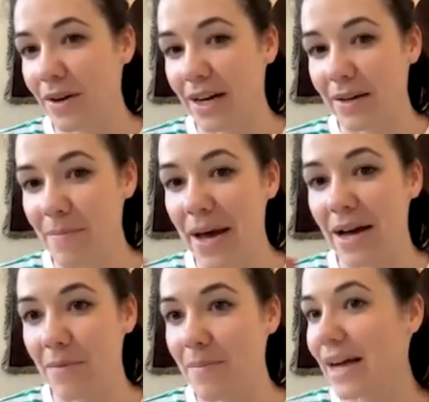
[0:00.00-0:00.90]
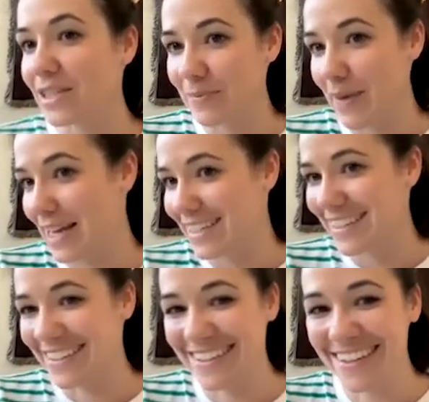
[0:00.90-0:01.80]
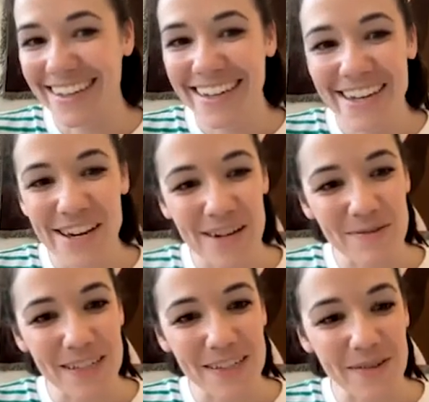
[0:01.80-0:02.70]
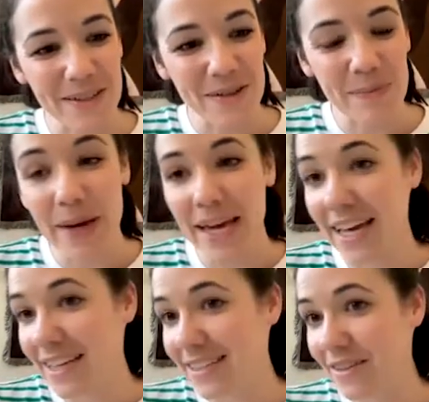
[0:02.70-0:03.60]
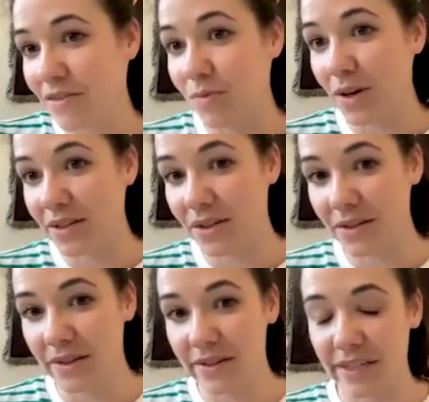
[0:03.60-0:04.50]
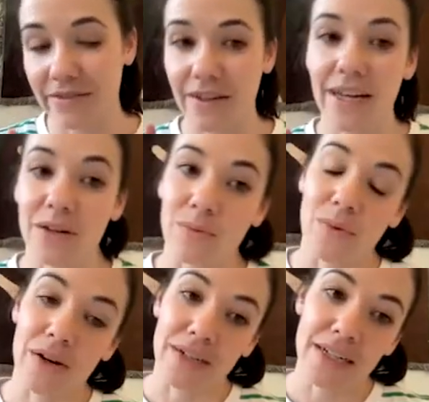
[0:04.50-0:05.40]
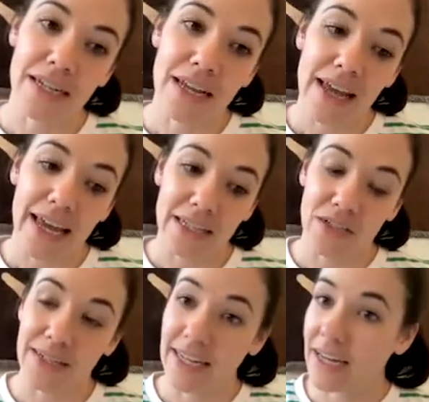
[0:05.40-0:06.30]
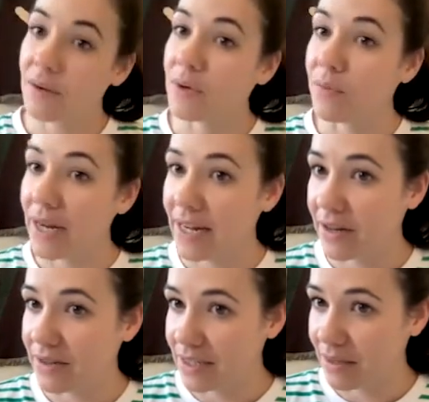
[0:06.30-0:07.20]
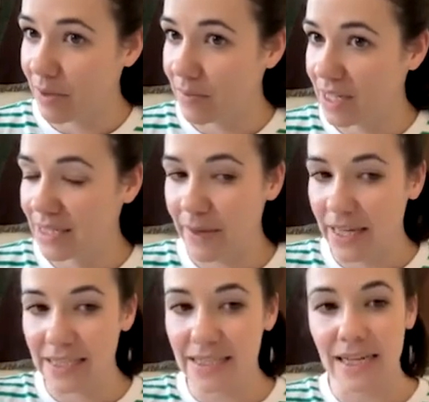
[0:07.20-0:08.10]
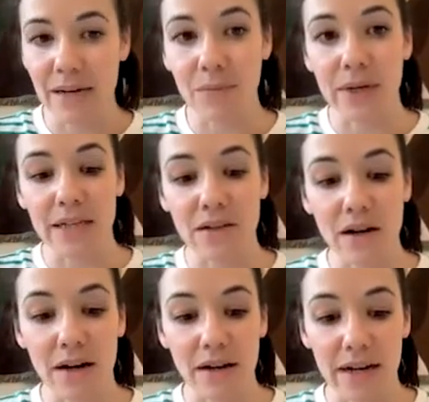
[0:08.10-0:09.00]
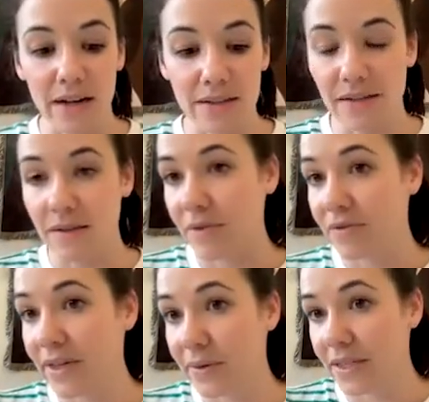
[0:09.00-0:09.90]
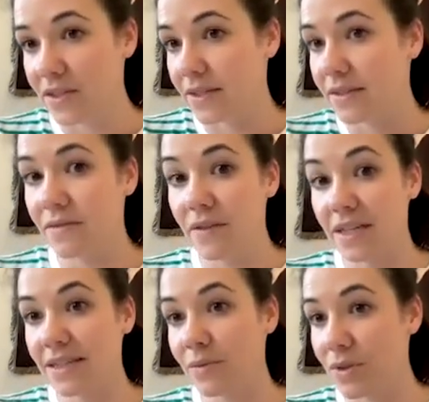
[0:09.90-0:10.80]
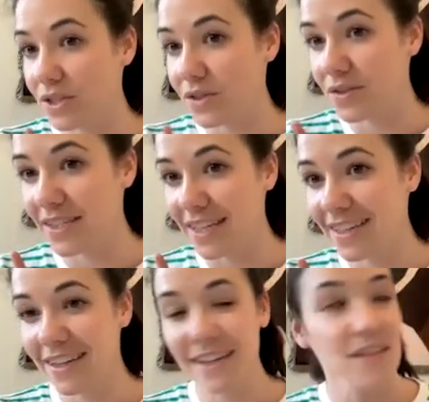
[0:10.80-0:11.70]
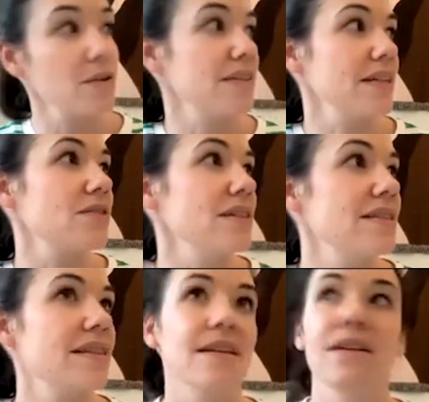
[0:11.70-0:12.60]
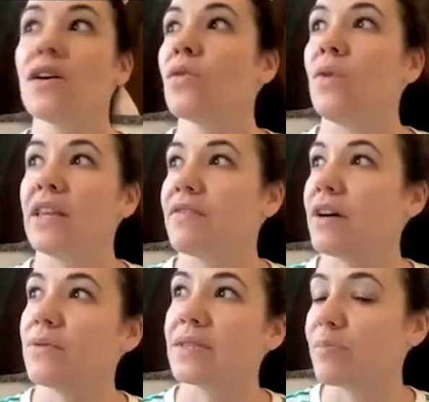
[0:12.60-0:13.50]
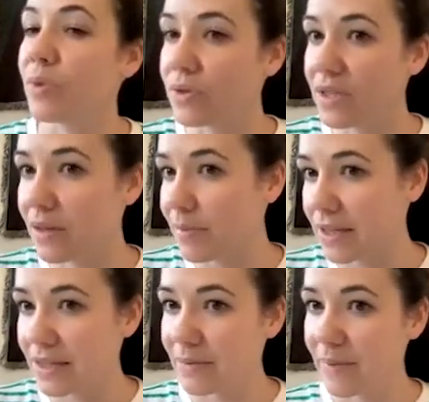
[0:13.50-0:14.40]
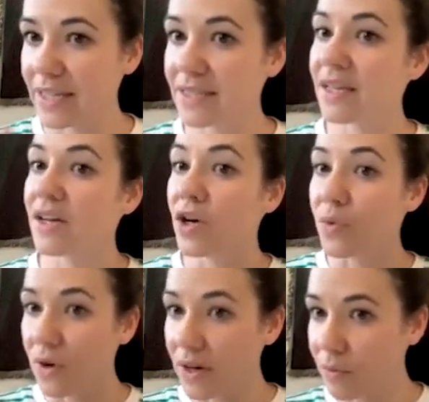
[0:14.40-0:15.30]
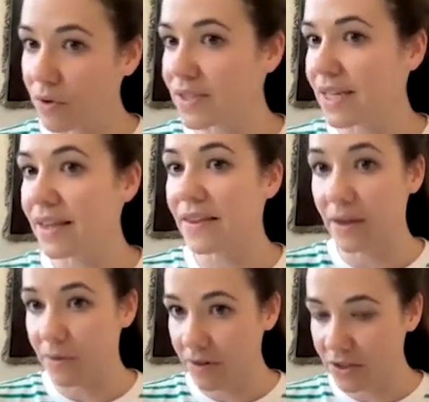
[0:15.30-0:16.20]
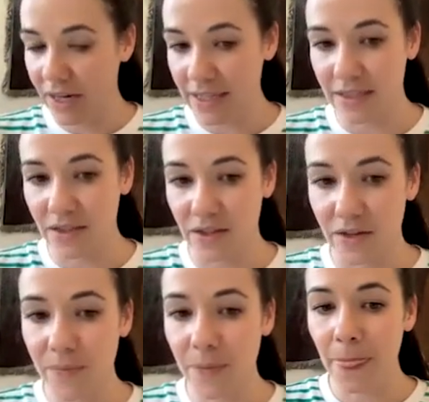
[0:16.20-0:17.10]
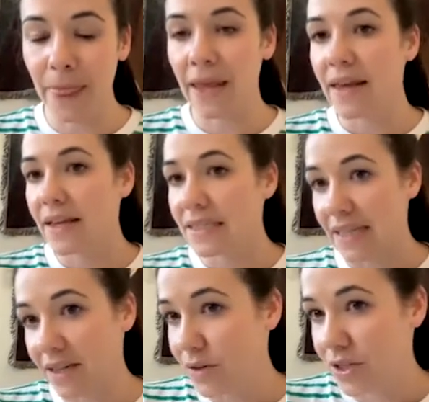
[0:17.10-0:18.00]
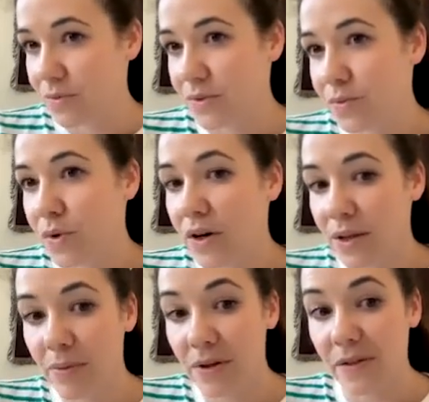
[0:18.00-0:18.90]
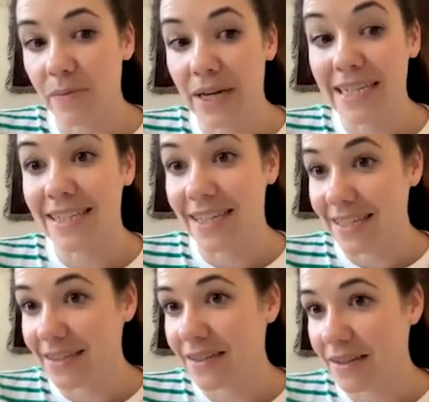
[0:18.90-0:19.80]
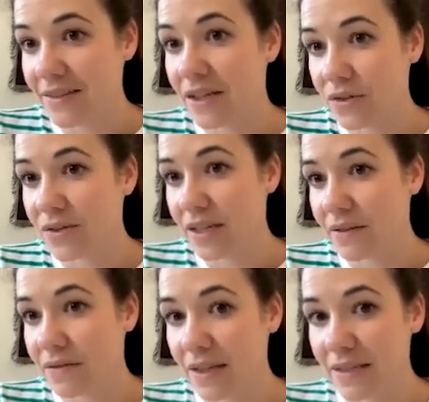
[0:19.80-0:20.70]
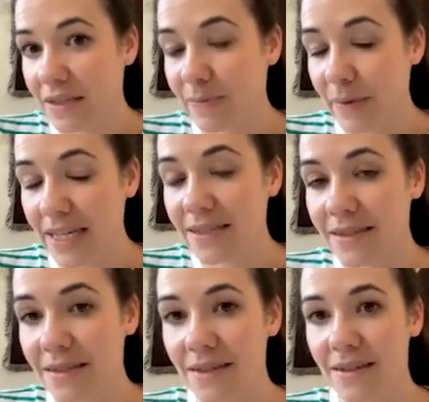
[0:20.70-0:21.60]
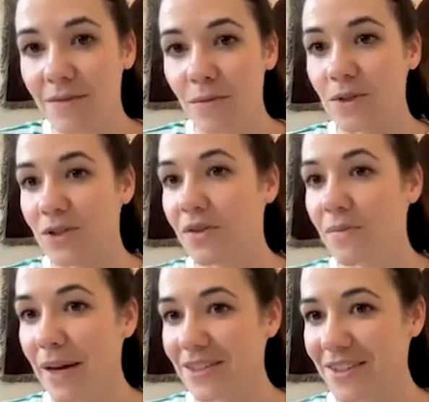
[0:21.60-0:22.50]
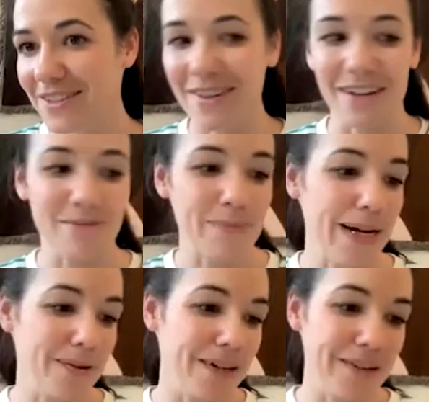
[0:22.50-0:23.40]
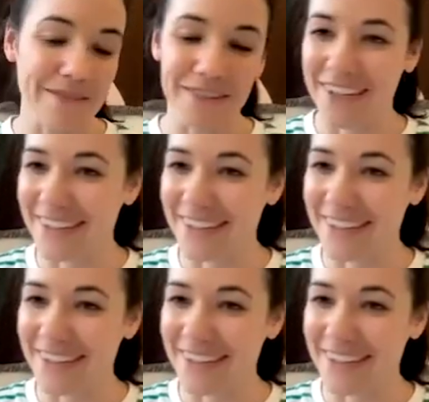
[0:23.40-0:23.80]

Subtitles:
I match made, and so we took pairs of one choreographer and one engineer, and we went out into public space, and I asked them 3 questions. Firstly, what do you see? So I was interested in what they felt was important about this space. What was it that they were attracted to? Second question was, what are the possibilities that you see for this space? What do you imagine you have power over